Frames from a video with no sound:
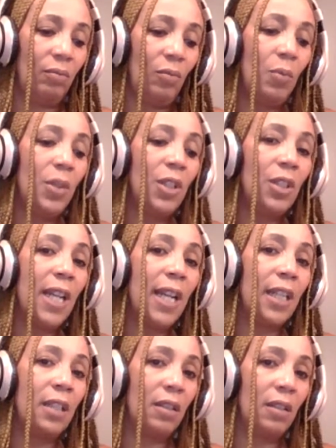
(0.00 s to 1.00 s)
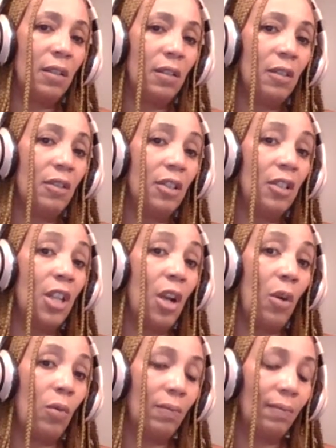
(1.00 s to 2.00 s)
What would you like her to
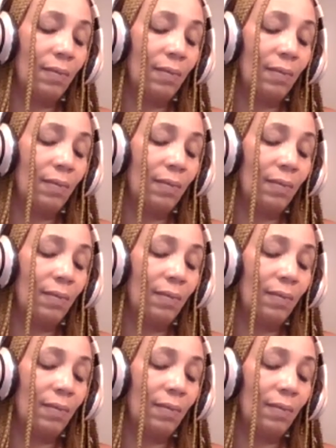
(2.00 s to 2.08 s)
know?